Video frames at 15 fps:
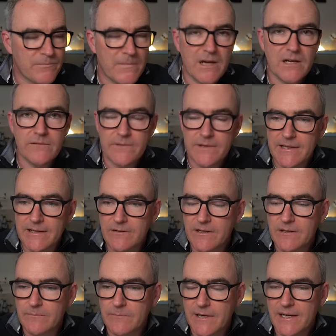Hopefully that'll
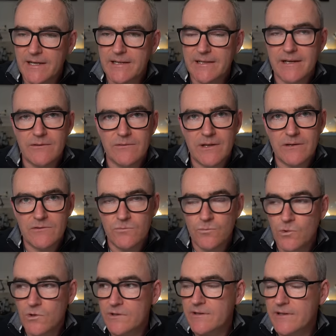come back. Now, that was
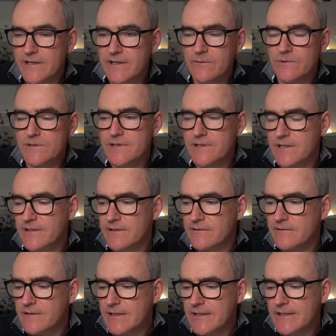one thing I wanted to
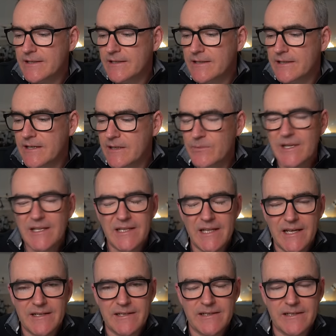do, but in the
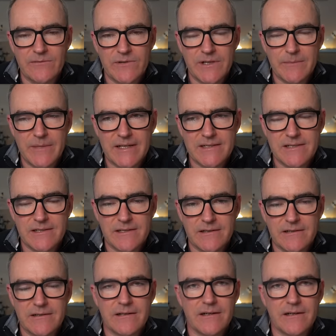end it didn't really matter.